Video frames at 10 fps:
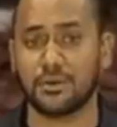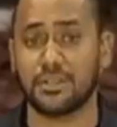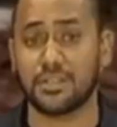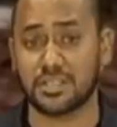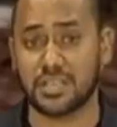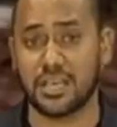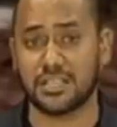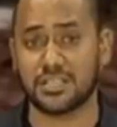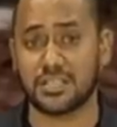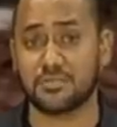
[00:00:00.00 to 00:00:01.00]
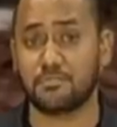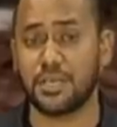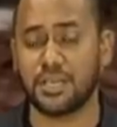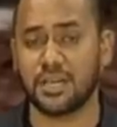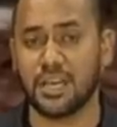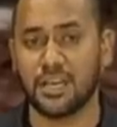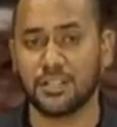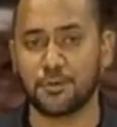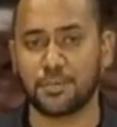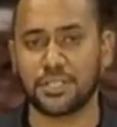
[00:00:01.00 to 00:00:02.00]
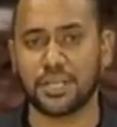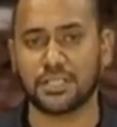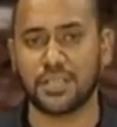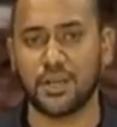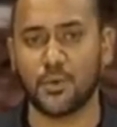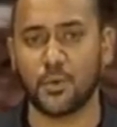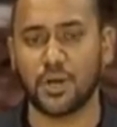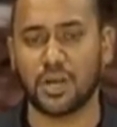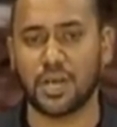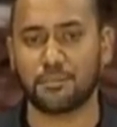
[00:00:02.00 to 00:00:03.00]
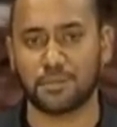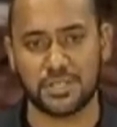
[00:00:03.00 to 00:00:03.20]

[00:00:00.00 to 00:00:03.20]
or in this case its beak, to predicting World Cup